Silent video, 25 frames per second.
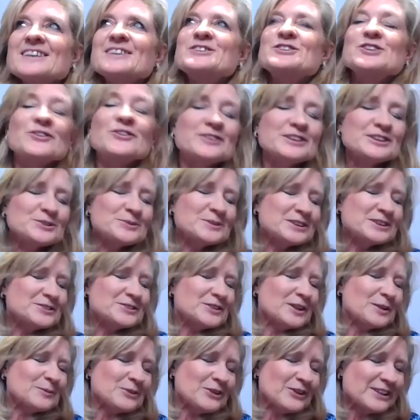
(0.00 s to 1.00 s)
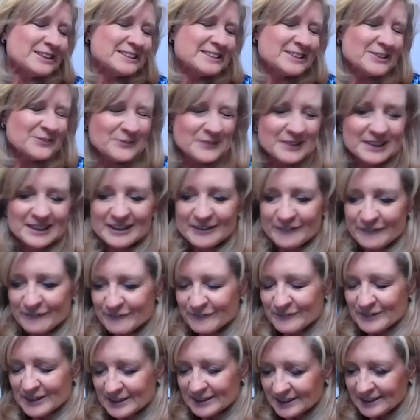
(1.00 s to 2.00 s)
sorry to interrupt you. It's a really
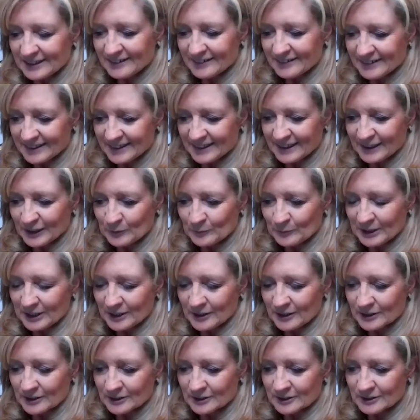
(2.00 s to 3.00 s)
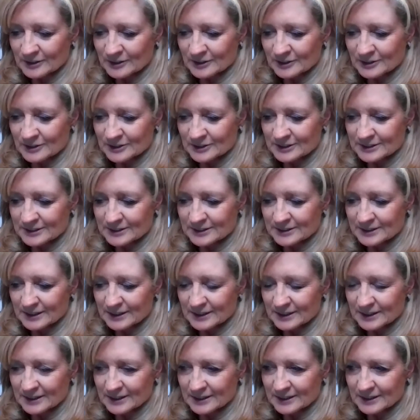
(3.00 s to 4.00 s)
funny thing because
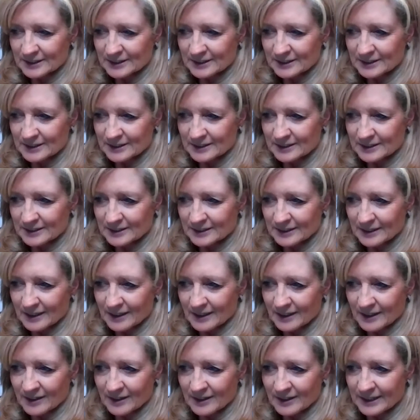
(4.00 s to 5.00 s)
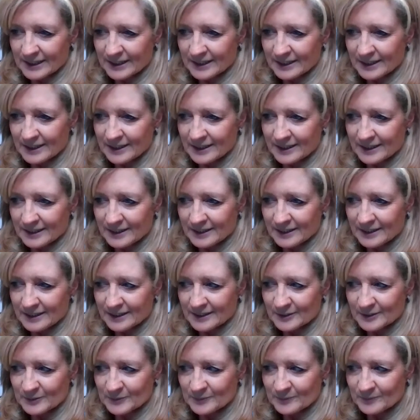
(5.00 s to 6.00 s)

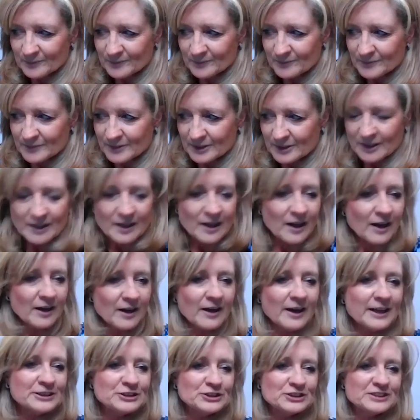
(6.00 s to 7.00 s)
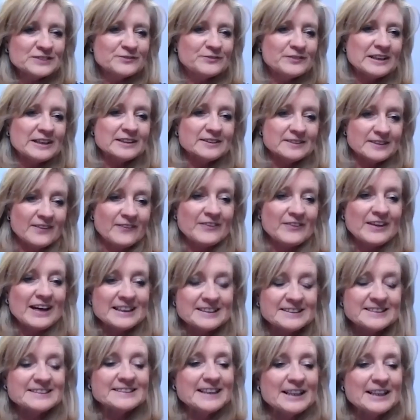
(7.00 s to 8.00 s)
I just feel
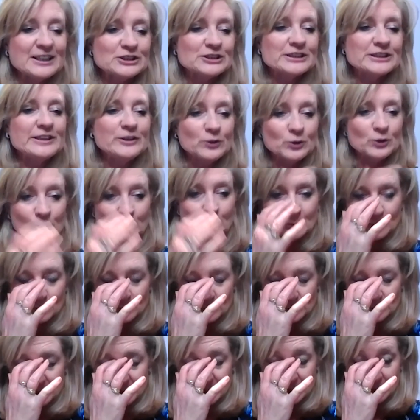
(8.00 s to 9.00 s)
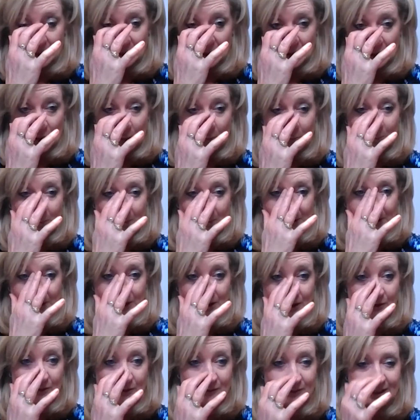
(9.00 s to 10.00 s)
that is actually normal. You
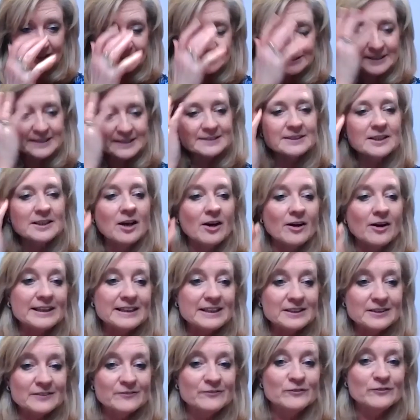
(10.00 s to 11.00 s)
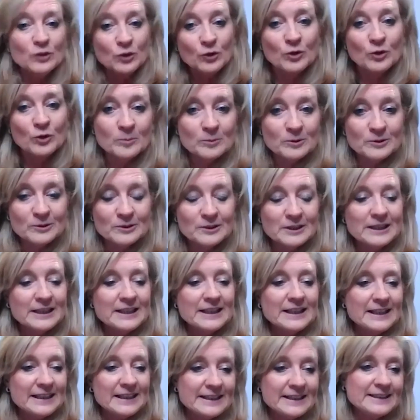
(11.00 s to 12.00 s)
know, it's kind of normal
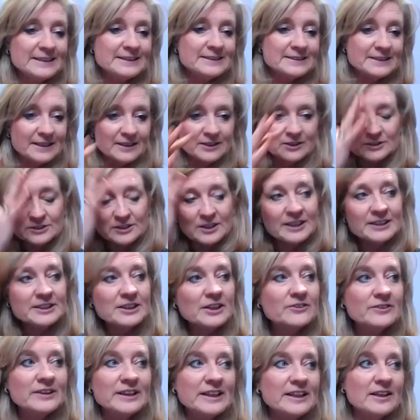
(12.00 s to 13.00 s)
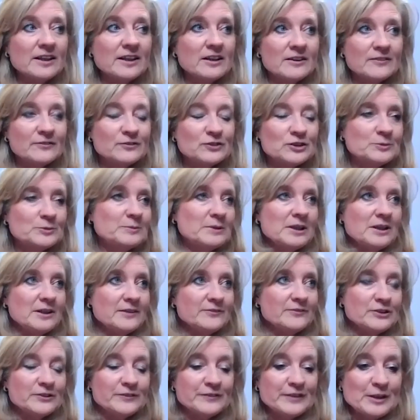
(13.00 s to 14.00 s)
eating, because I don't eat after
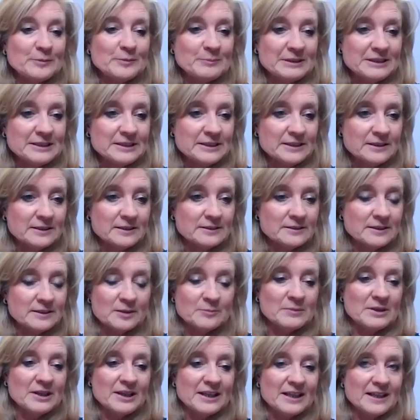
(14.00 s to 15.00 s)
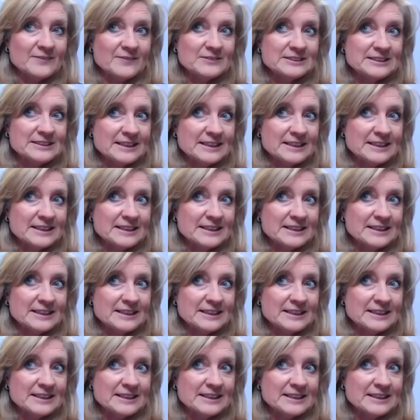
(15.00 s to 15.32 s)
I've had my dinner. I might have